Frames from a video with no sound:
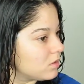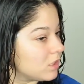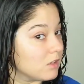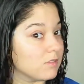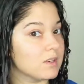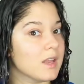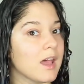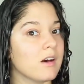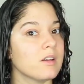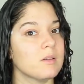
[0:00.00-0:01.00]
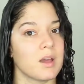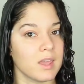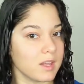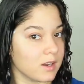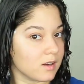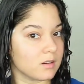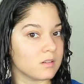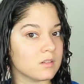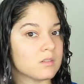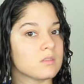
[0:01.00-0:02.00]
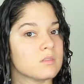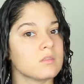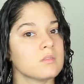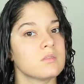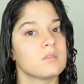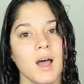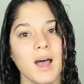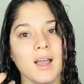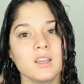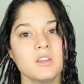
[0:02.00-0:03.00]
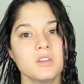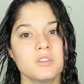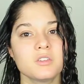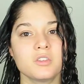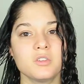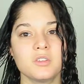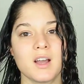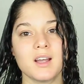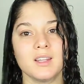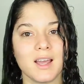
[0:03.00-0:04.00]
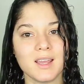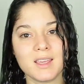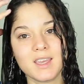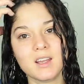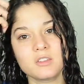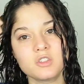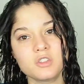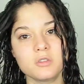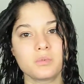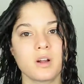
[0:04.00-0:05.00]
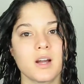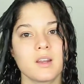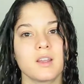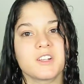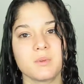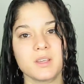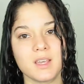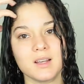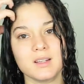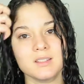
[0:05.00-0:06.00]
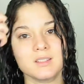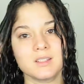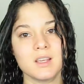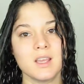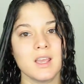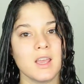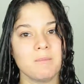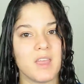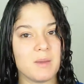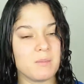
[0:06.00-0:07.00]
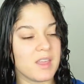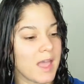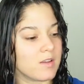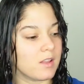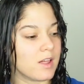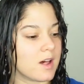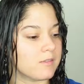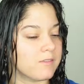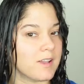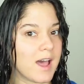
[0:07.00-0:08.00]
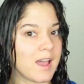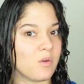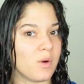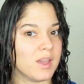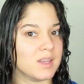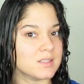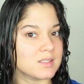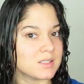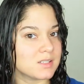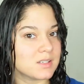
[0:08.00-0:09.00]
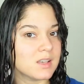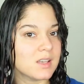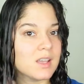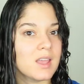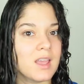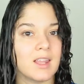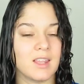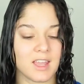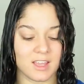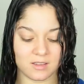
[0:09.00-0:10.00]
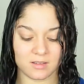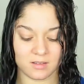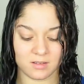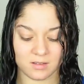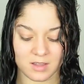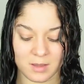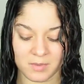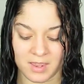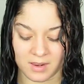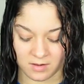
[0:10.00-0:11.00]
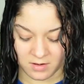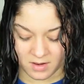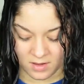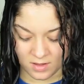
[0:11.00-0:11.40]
evened out in my hair. I used to not like Cantu products because it made me have a lot of flyaways. And like, I mean,